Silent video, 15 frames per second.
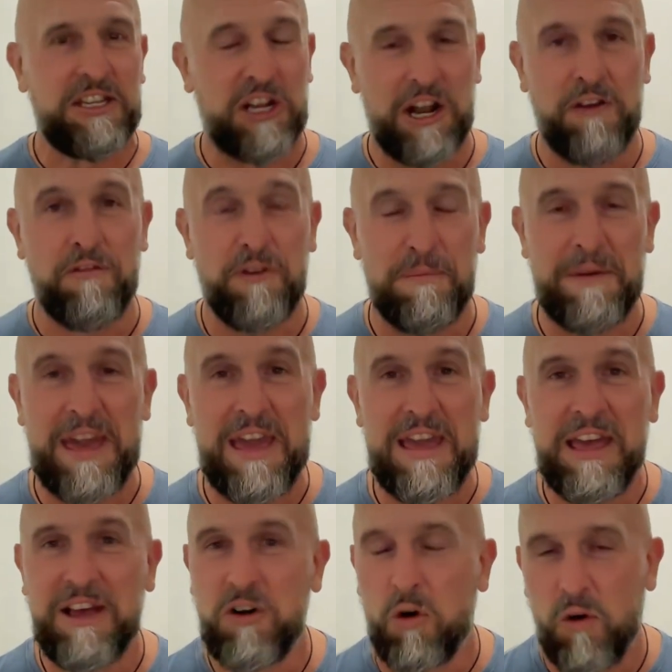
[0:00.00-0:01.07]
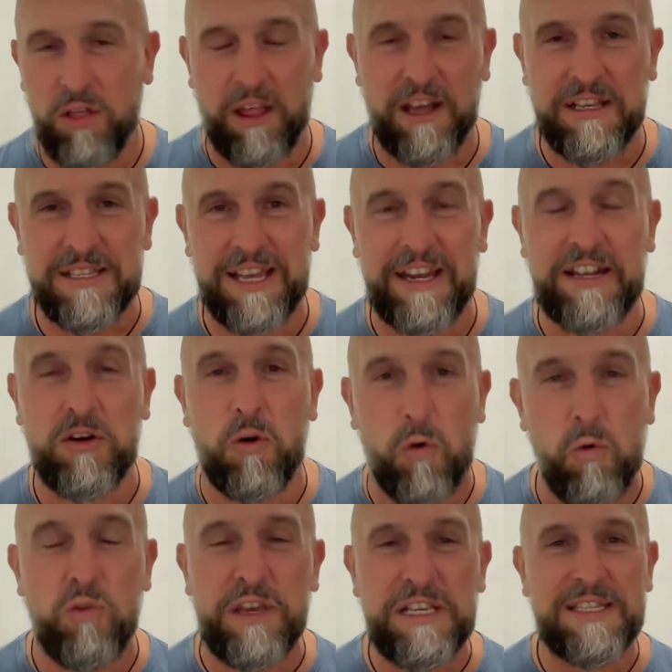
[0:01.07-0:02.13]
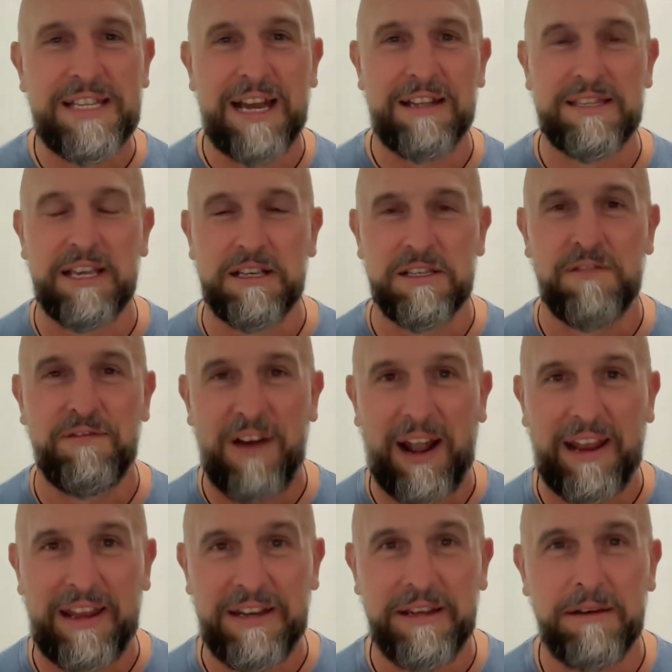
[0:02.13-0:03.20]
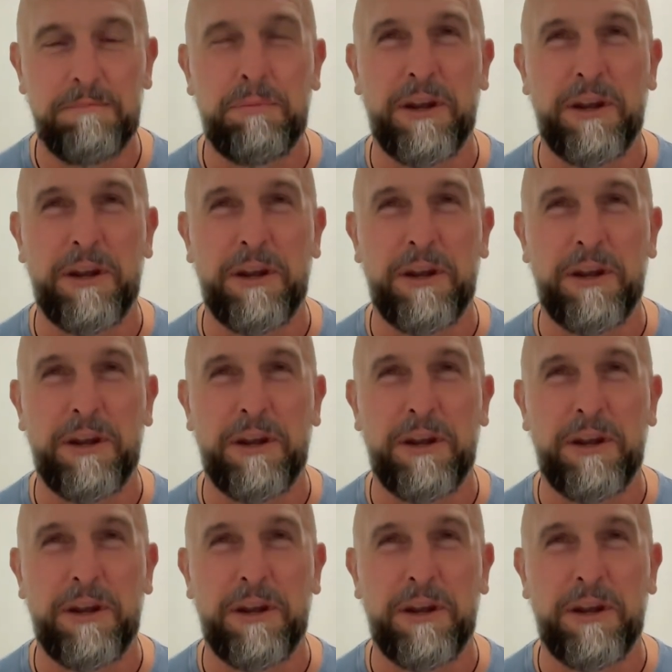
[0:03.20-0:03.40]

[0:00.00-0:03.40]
you know, for me, like I said, all these tactics are valid,